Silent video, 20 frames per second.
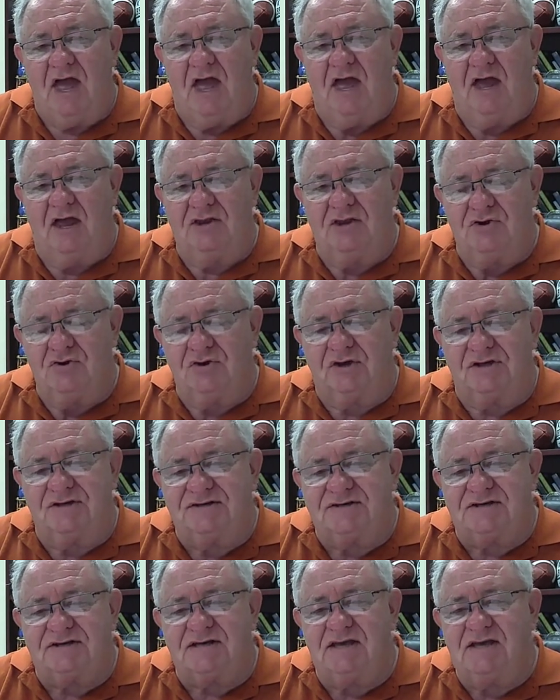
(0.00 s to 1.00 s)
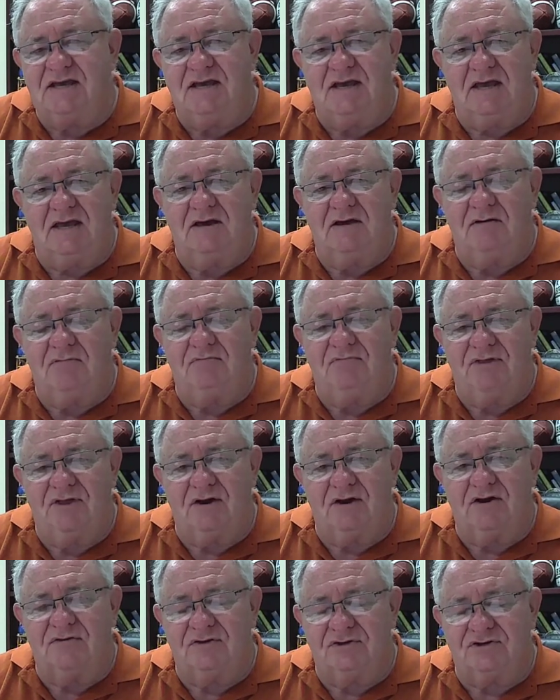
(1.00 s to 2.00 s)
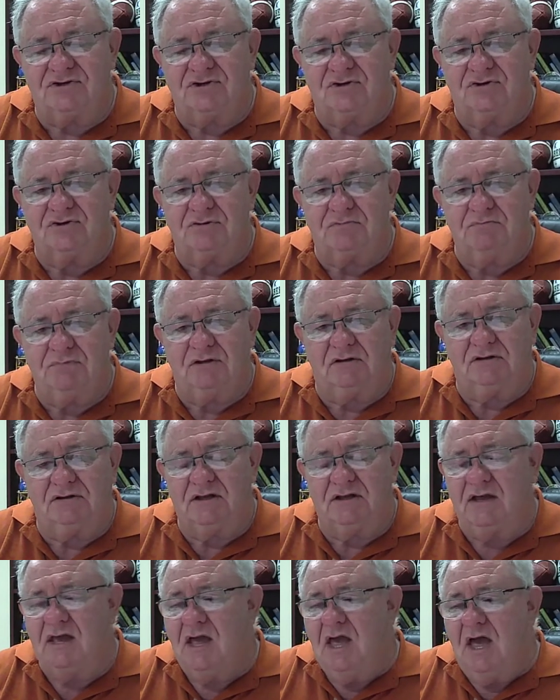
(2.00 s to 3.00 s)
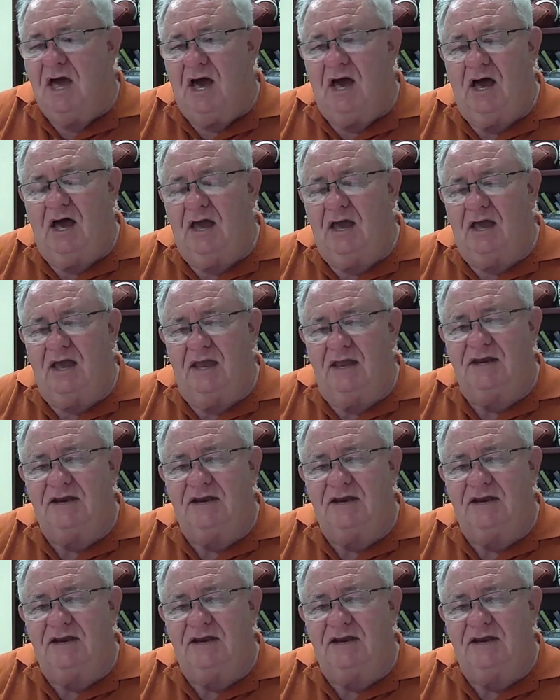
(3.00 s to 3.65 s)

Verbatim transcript: and you could see him there at the church building uh,